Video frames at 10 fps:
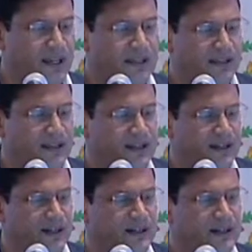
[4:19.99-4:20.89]
And
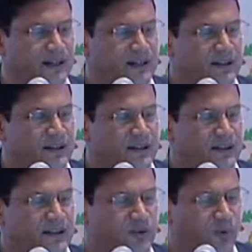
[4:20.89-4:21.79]

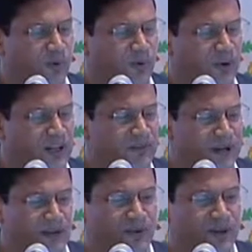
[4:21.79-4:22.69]
so if
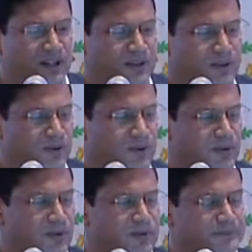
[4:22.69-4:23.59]
we are going
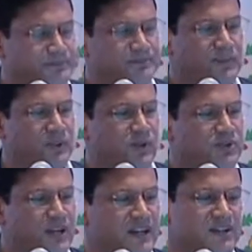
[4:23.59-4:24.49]
to
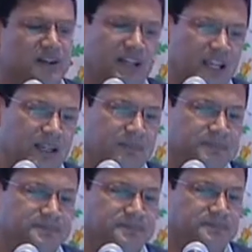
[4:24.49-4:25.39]
change the
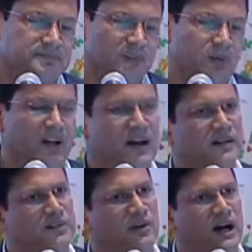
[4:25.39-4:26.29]
name, we
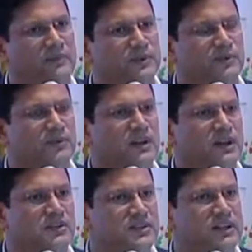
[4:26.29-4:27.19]
also have to
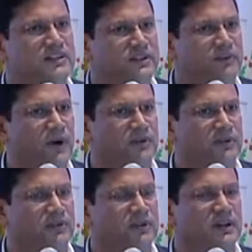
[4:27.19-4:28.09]
change the
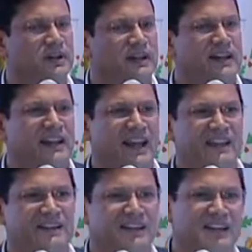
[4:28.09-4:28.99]
focus.
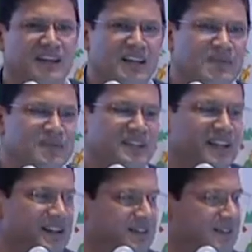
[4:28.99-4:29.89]
And if you
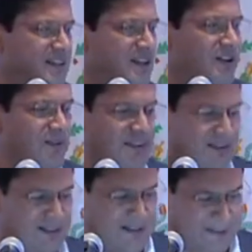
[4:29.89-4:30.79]
think of
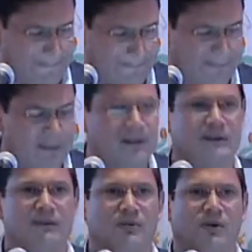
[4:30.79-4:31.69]
it,
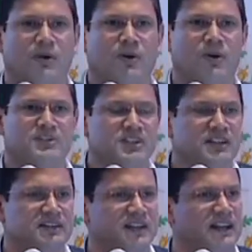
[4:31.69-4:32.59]
our
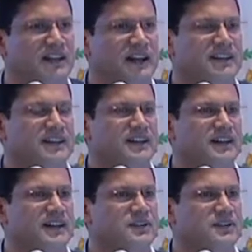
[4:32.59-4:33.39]
children and